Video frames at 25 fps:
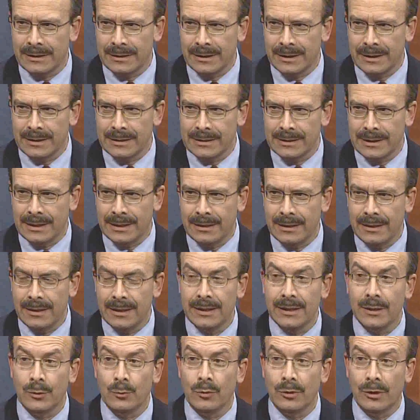recognize that,
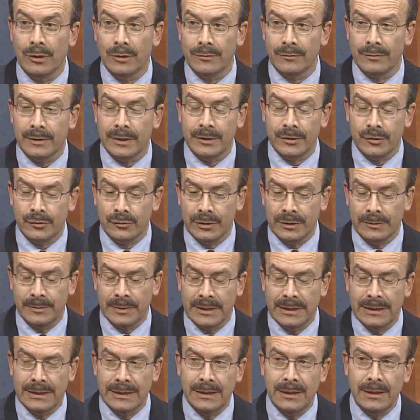and they will authorize
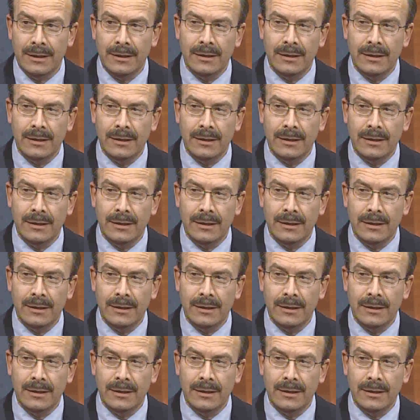treatment.